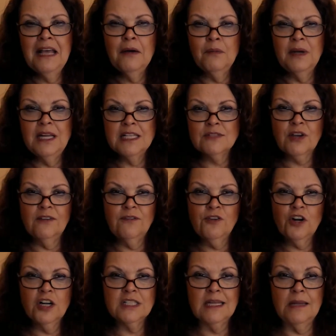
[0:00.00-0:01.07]
When it's
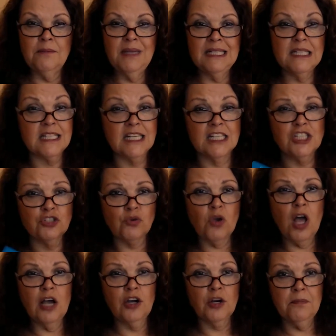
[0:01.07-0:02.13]
reversed, it means it's a
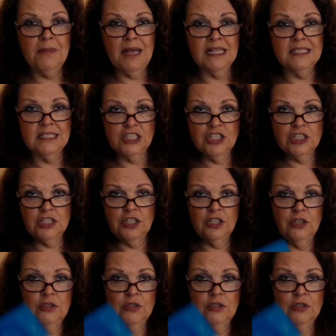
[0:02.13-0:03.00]
stronger message to you.